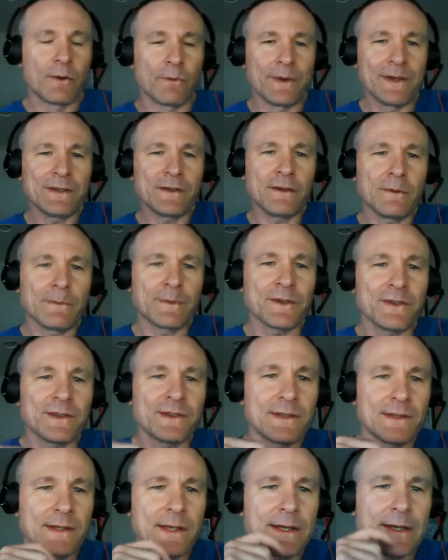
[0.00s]
Reason number
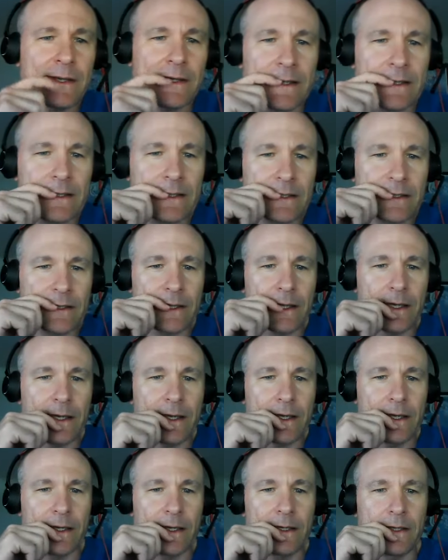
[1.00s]
six
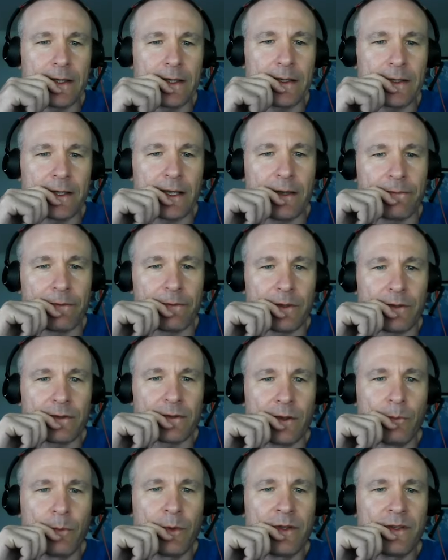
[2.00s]
is if it's
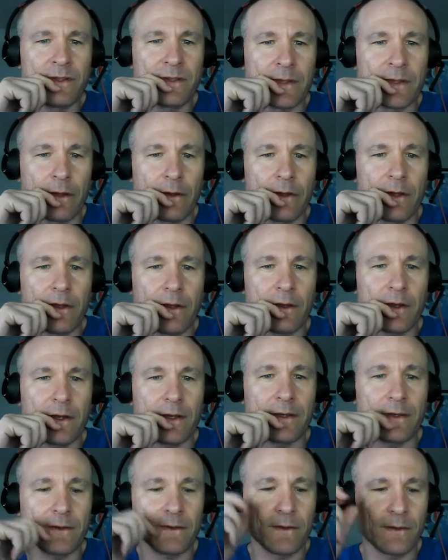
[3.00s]
someone
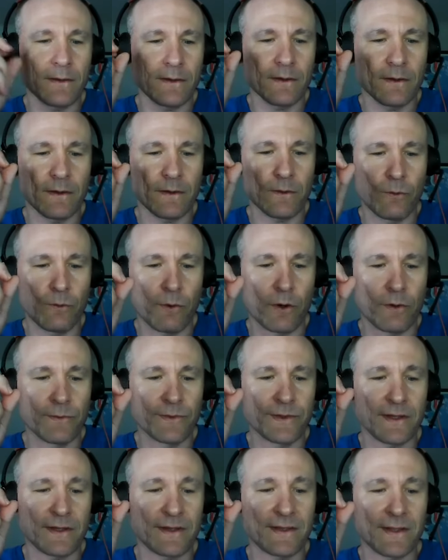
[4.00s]
who
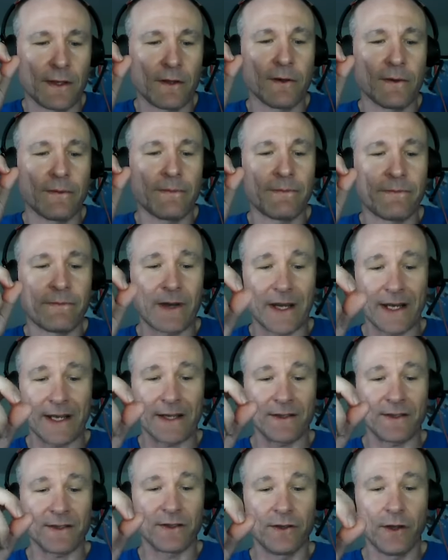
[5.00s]
owns a seller
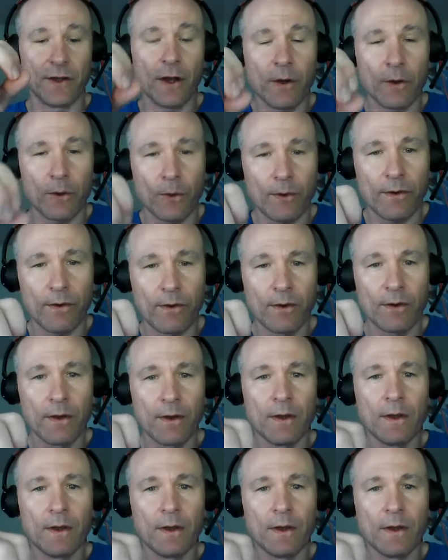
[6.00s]
finance note